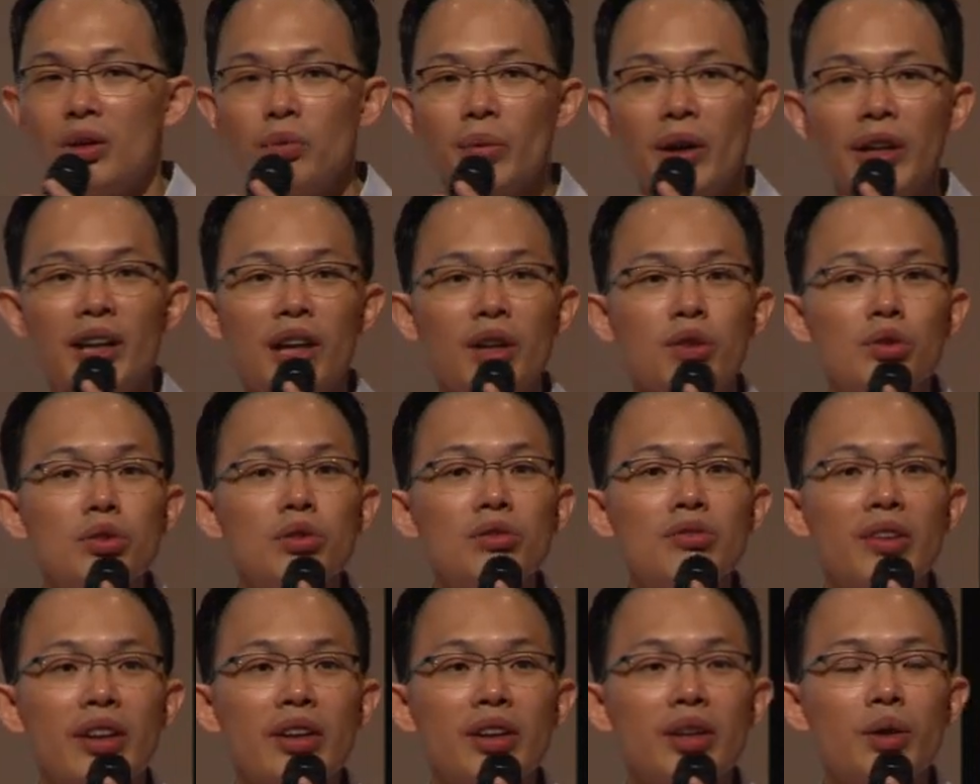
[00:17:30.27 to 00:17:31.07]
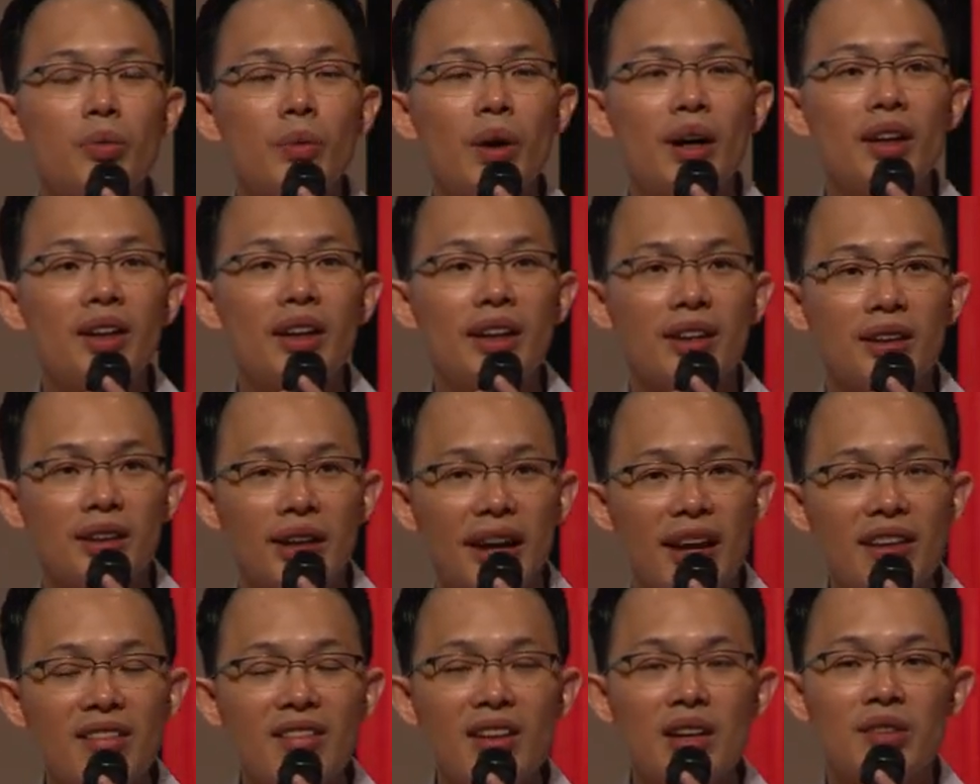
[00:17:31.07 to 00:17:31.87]
When they do very well at
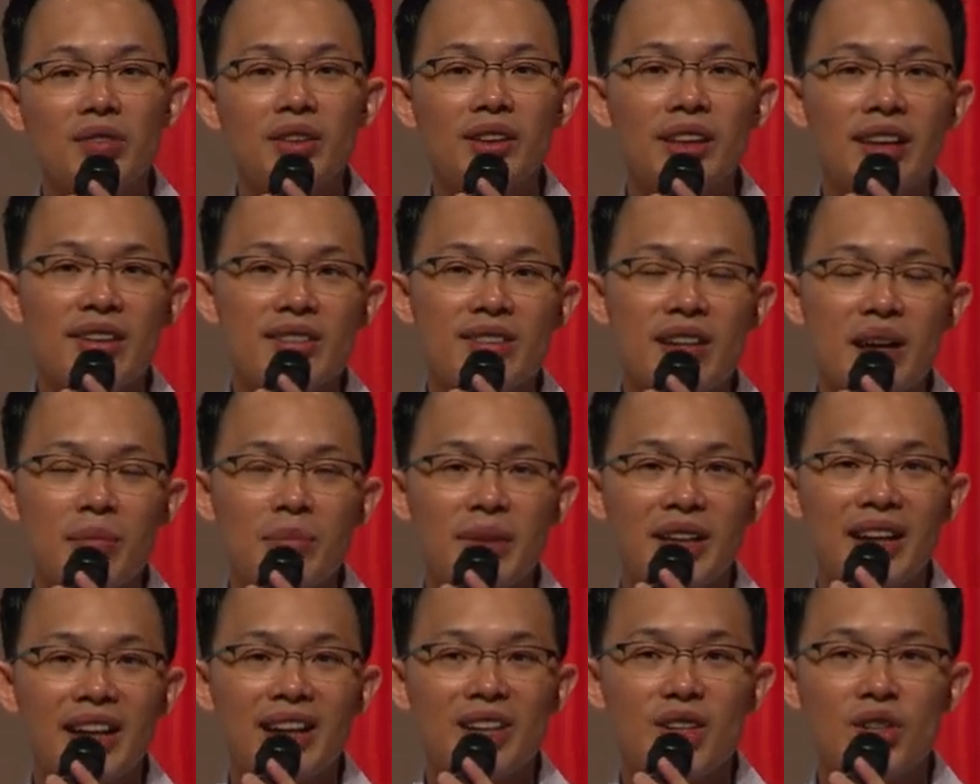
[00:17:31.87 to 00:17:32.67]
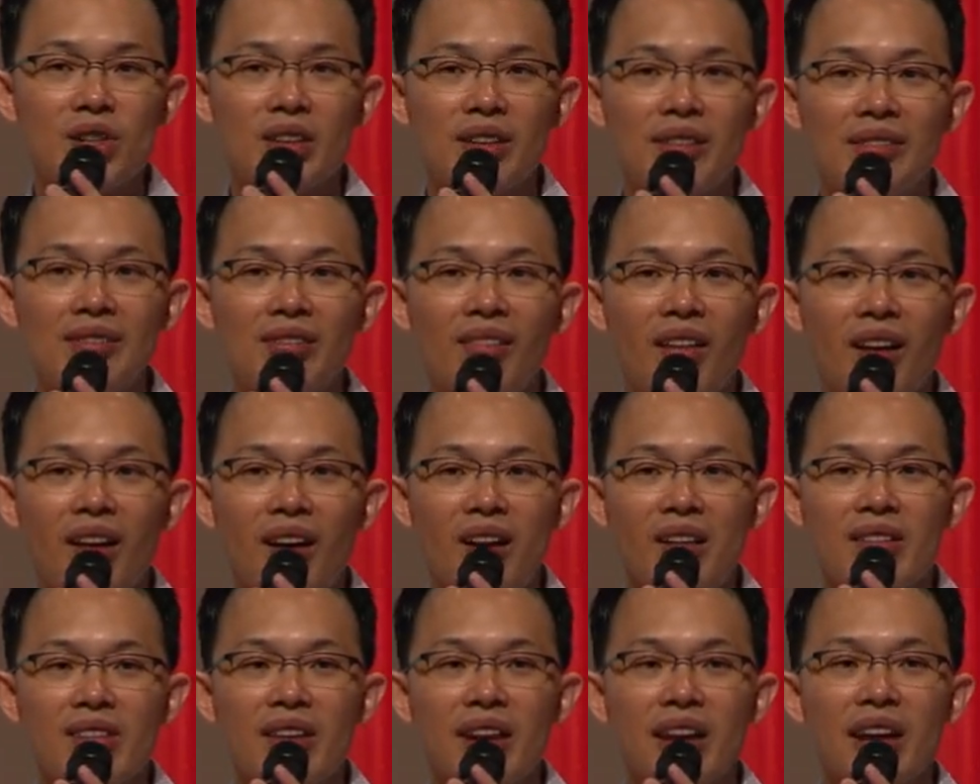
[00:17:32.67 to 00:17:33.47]
the N-level examination,
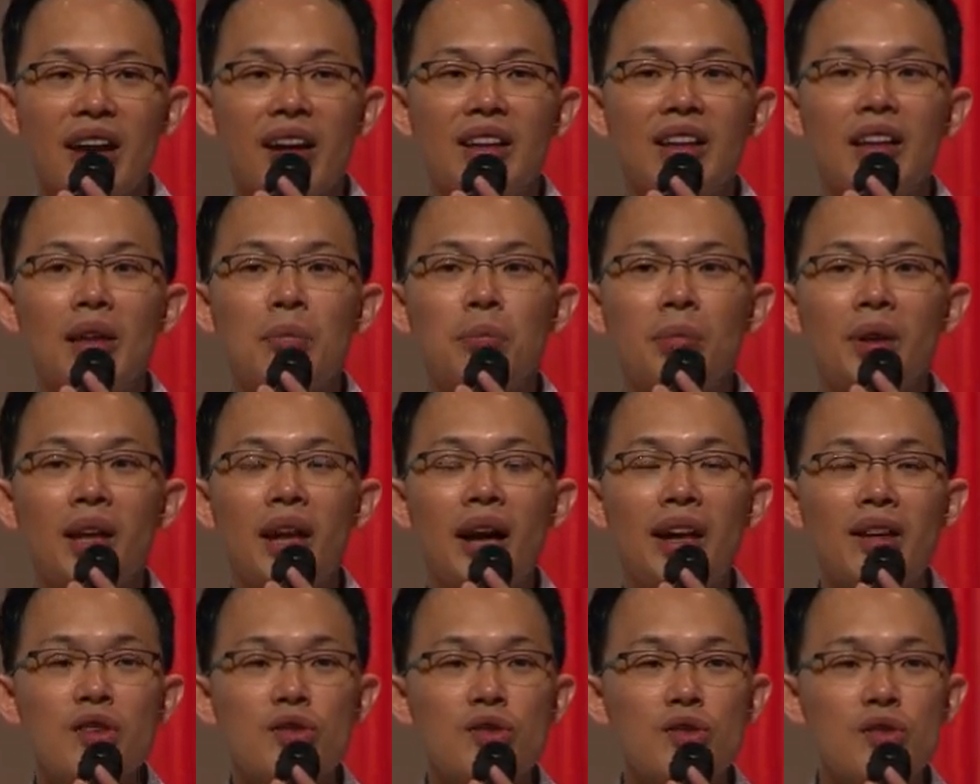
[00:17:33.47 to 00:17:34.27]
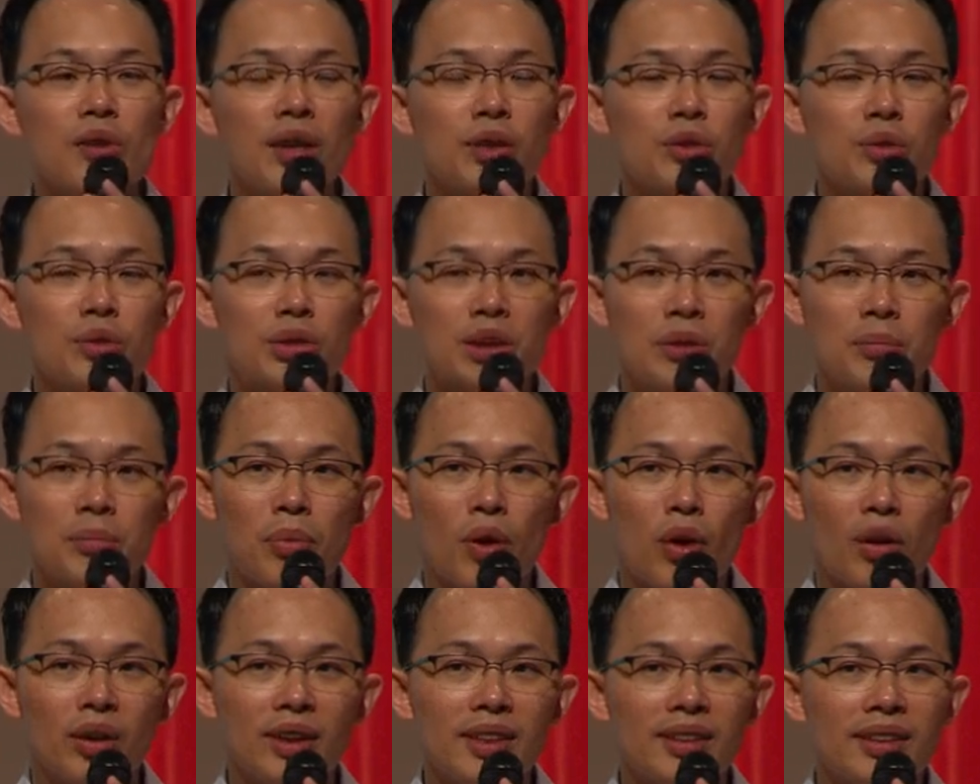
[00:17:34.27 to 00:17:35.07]
they can apply straight to the
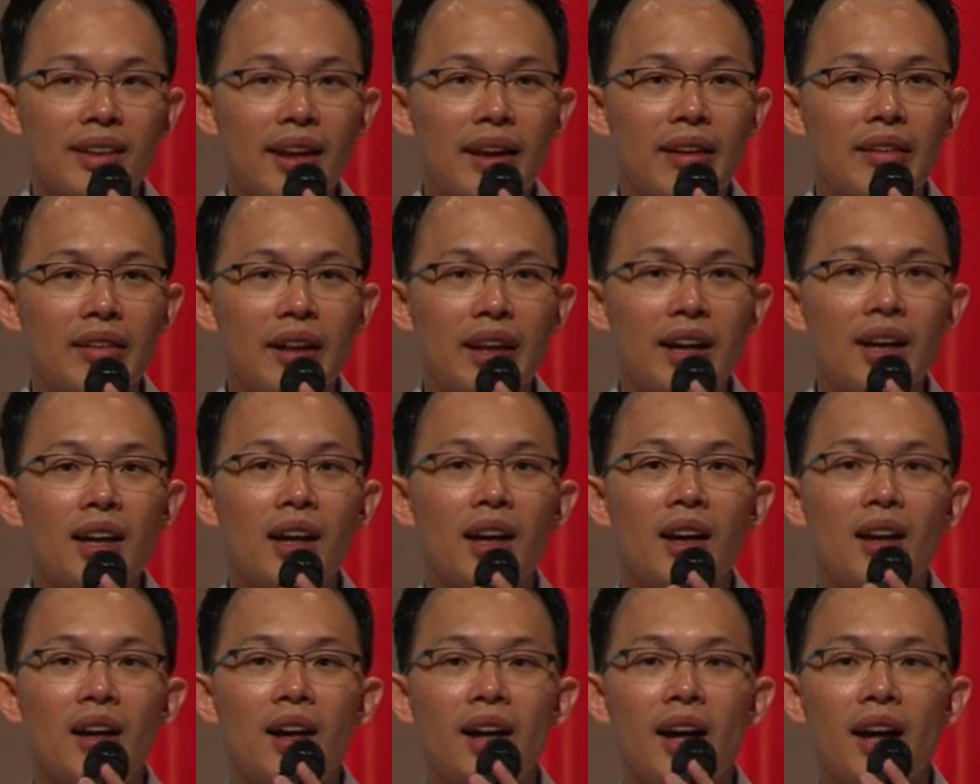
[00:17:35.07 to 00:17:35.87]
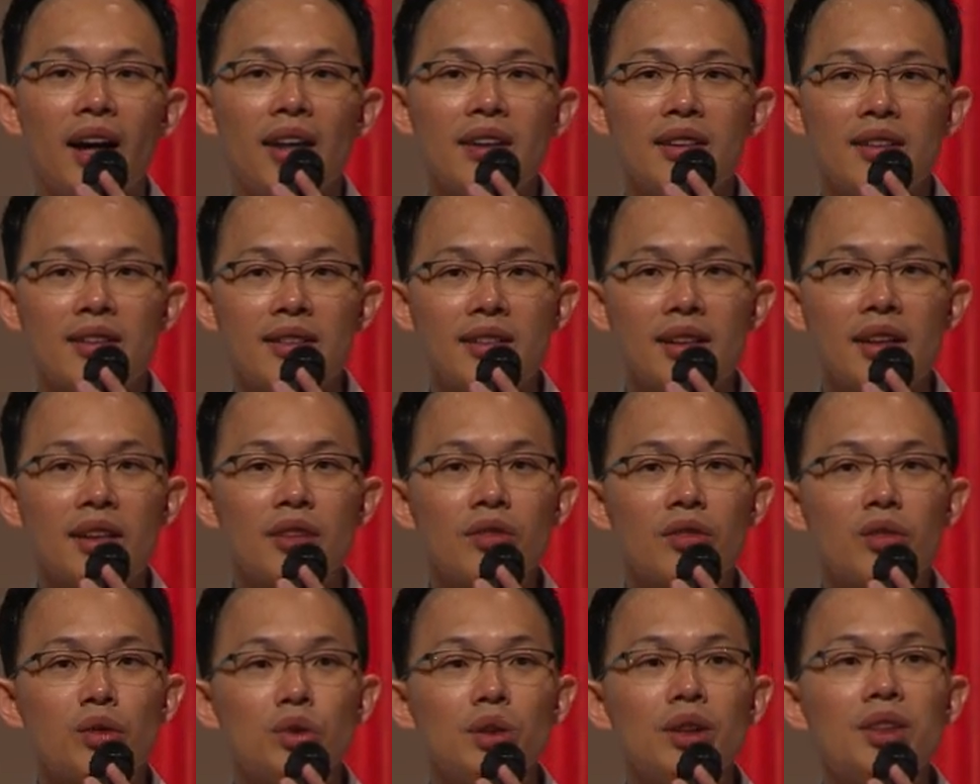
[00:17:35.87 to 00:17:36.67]
polytechnic, and
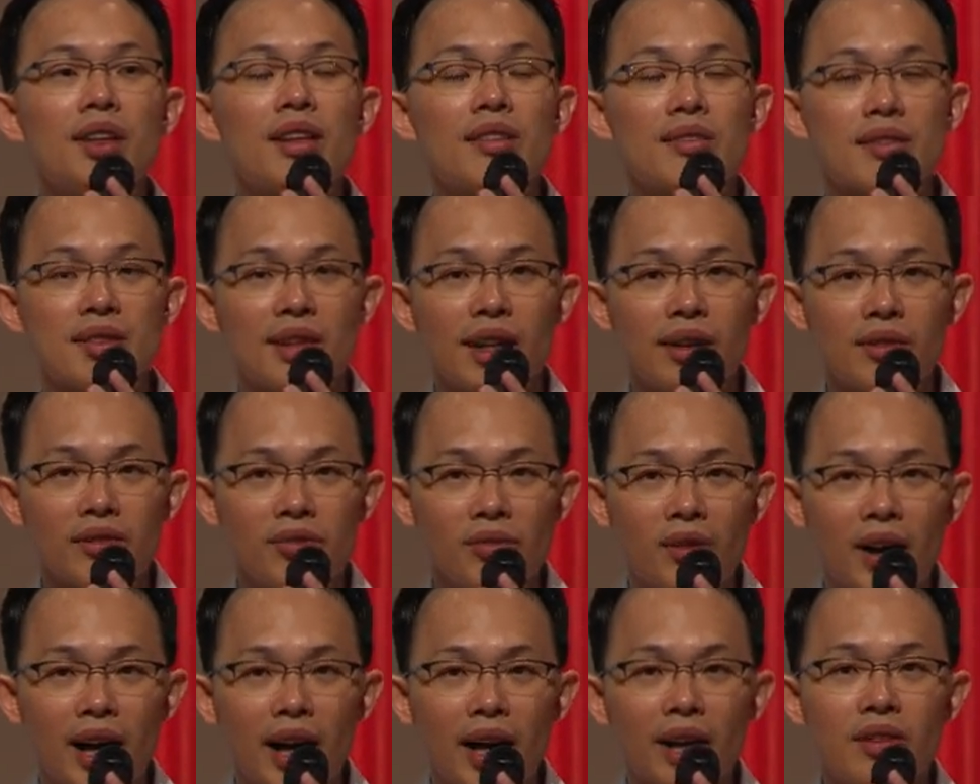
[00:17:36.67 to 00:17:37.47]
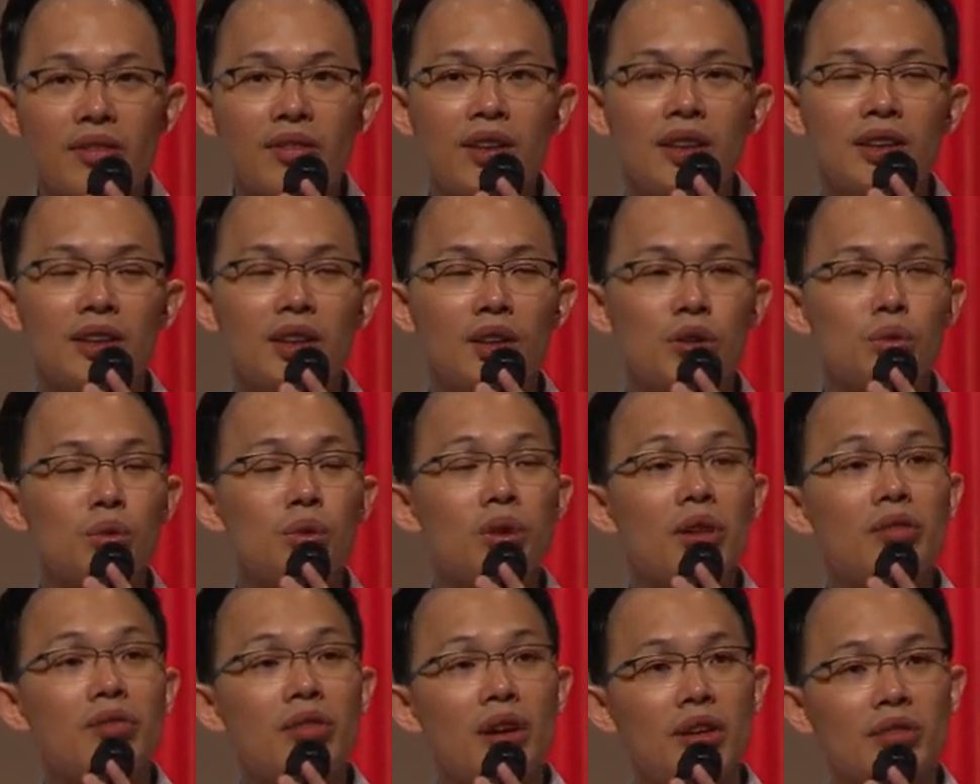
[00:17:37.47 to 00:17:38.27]
instead of doing a Sec5, they
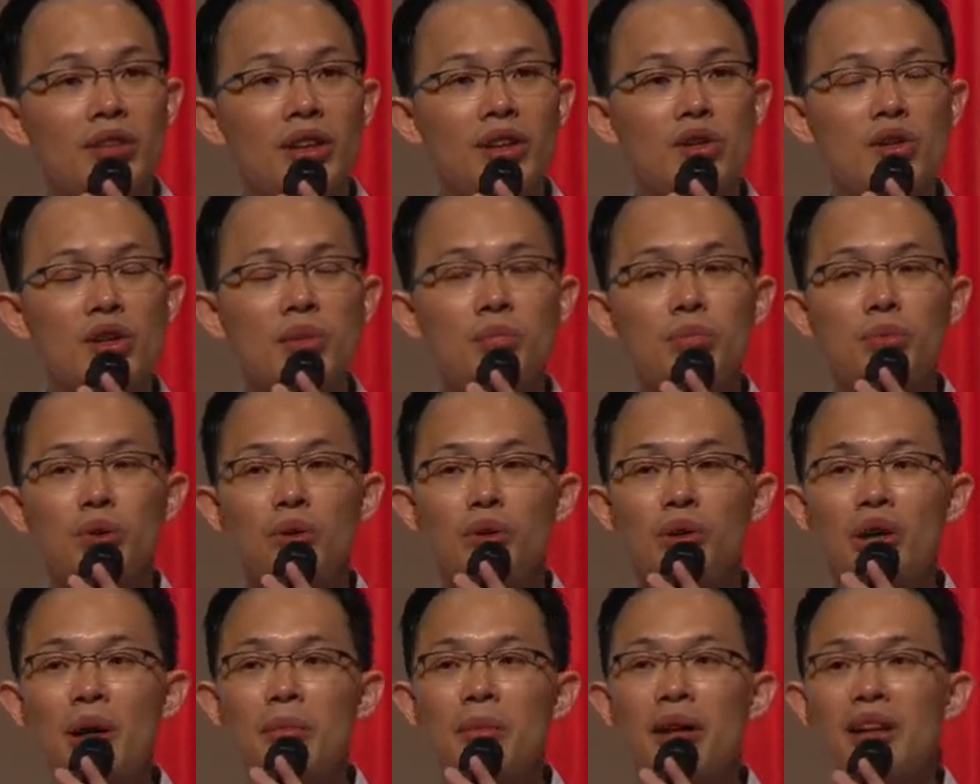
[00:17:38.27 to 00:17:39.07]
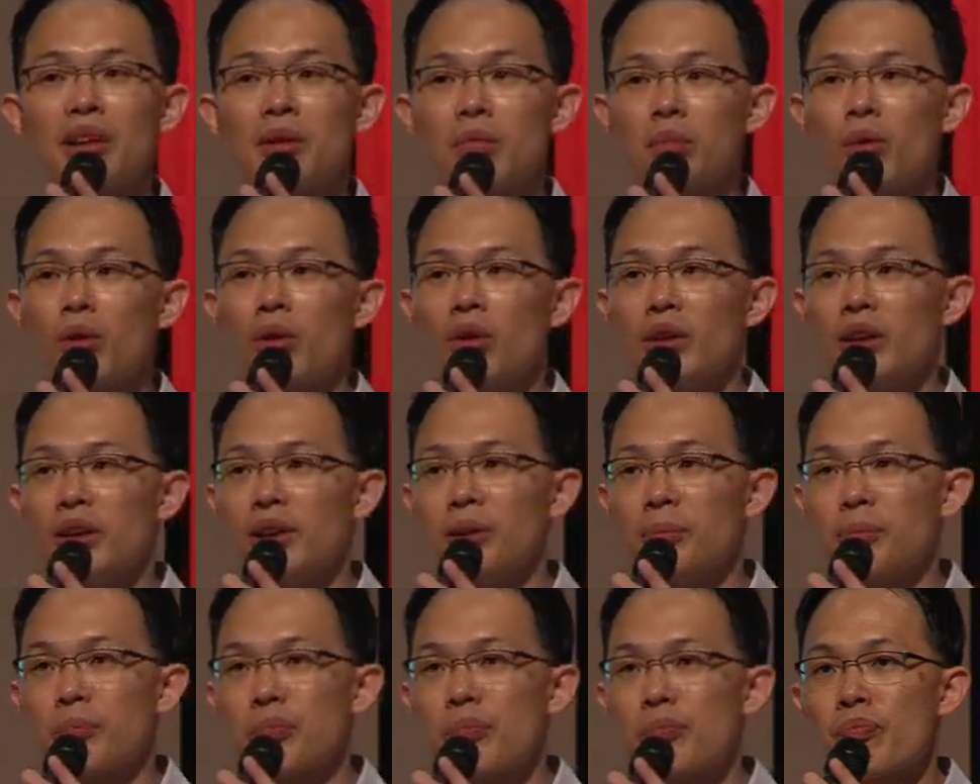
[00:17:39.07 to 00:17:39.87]
do a foundation program at a
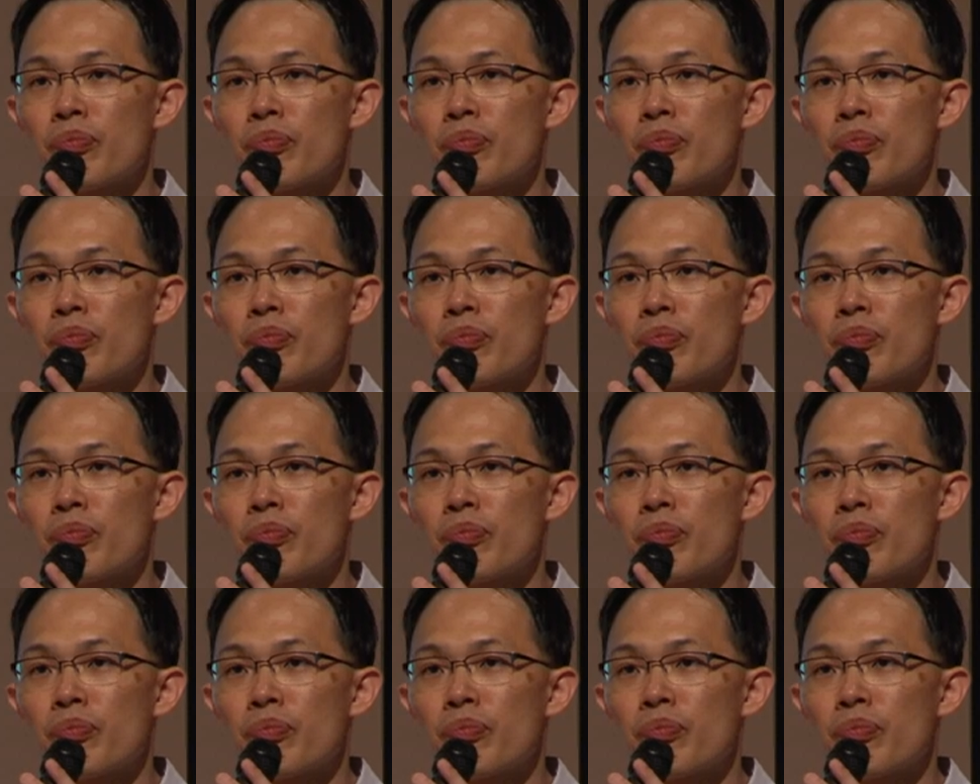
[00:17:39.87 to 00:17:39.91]
poly.